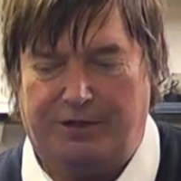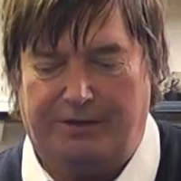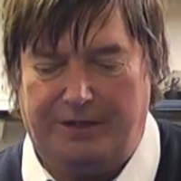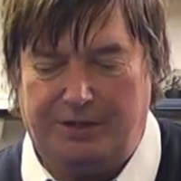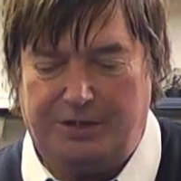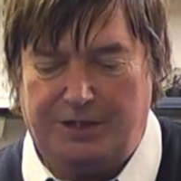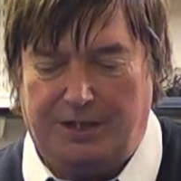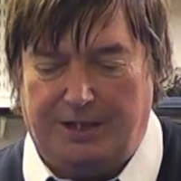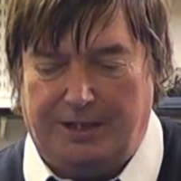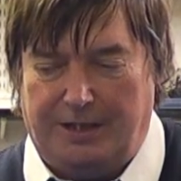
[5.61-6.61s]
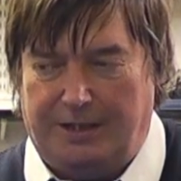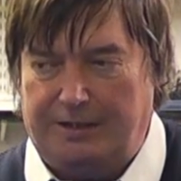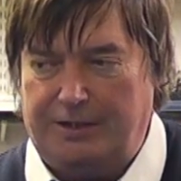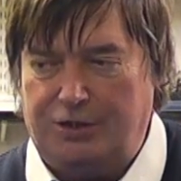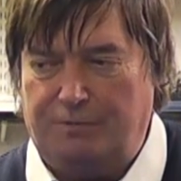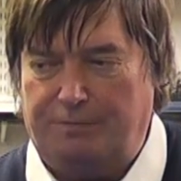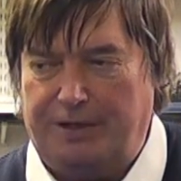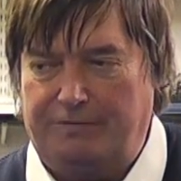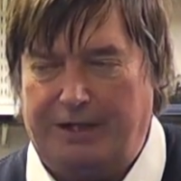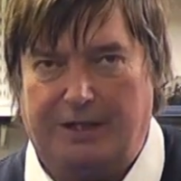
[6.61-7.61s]
generators. They should
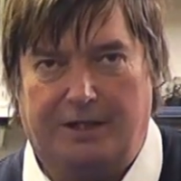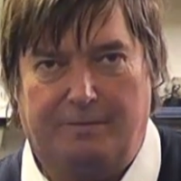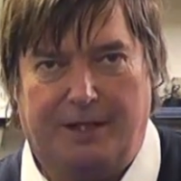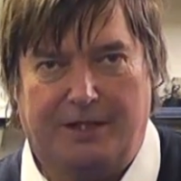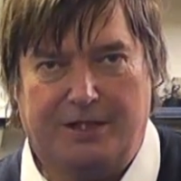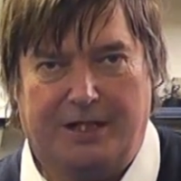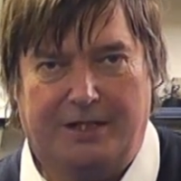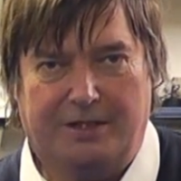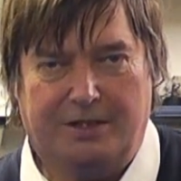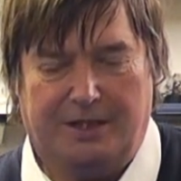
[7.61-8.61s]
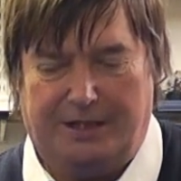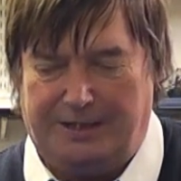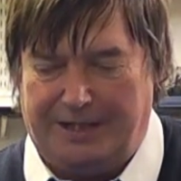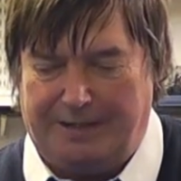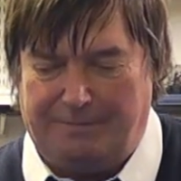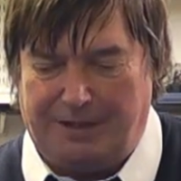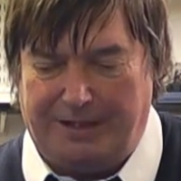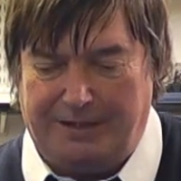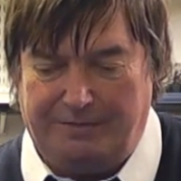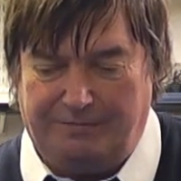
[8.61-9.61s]
be regularly maintained and kept
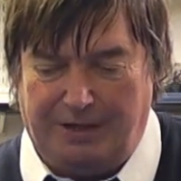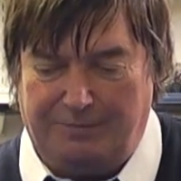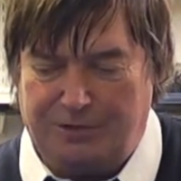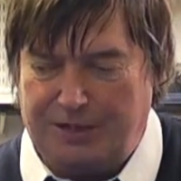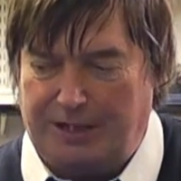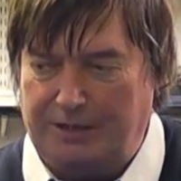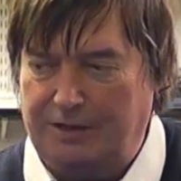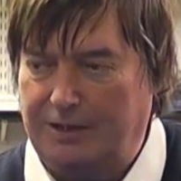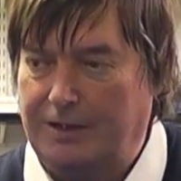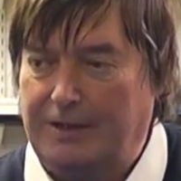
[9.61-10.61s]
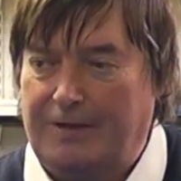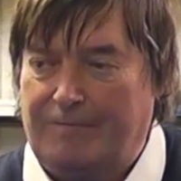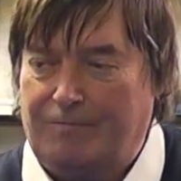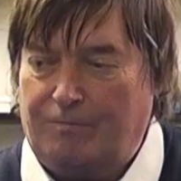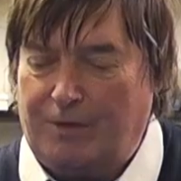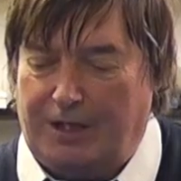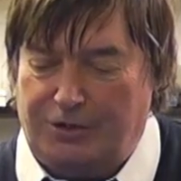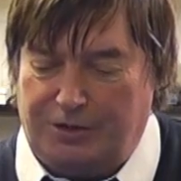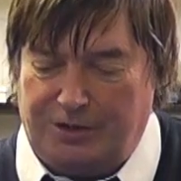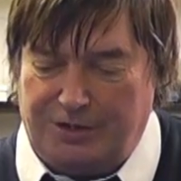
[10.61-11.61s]
clean of limescale. As
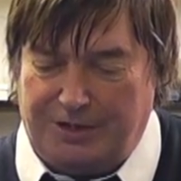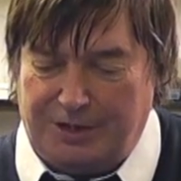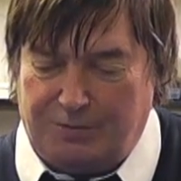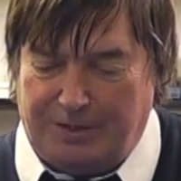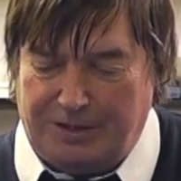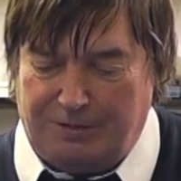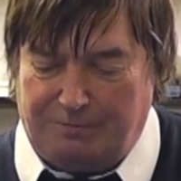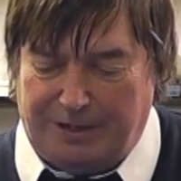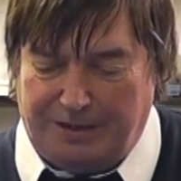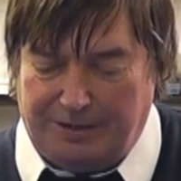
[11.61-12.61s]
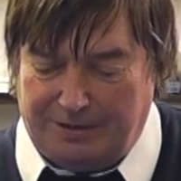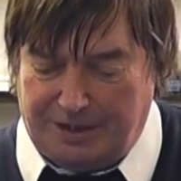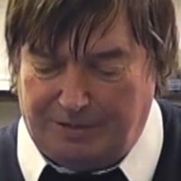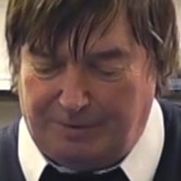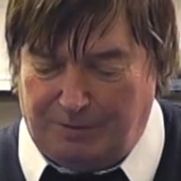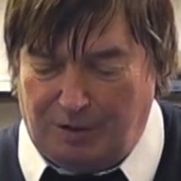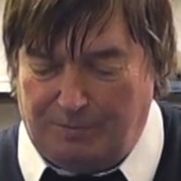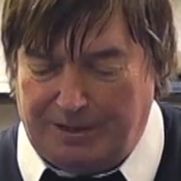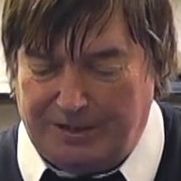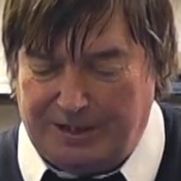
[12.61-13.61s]
you can see, this one hasn't been terribly well
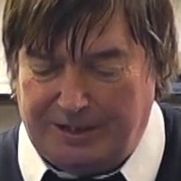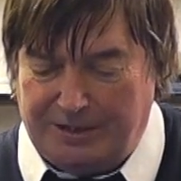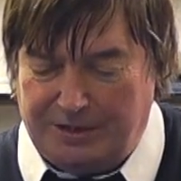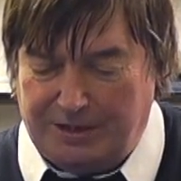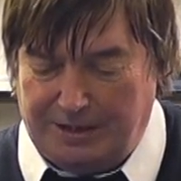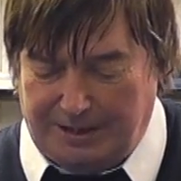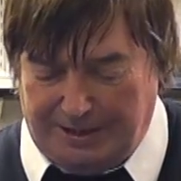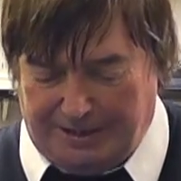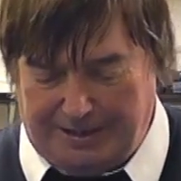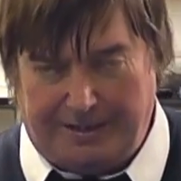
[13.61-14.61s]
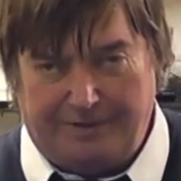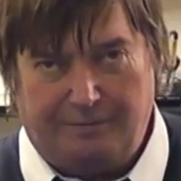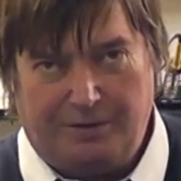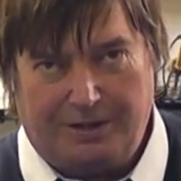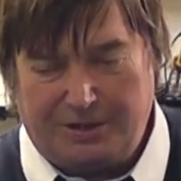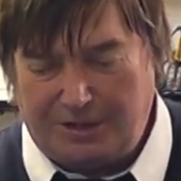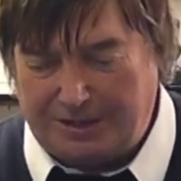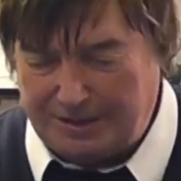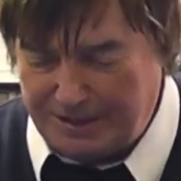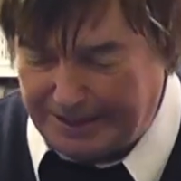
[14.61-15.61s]
maintained, and if we look
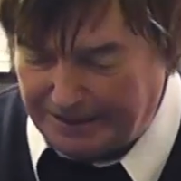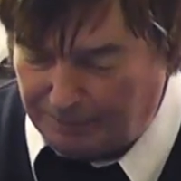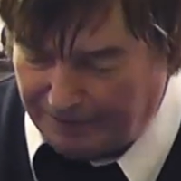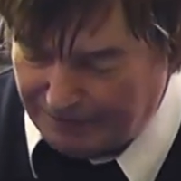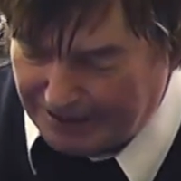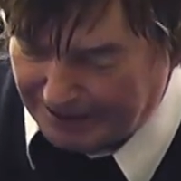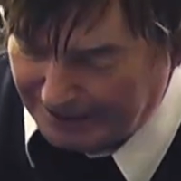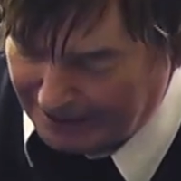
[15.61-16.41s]
inside the tank where I've taken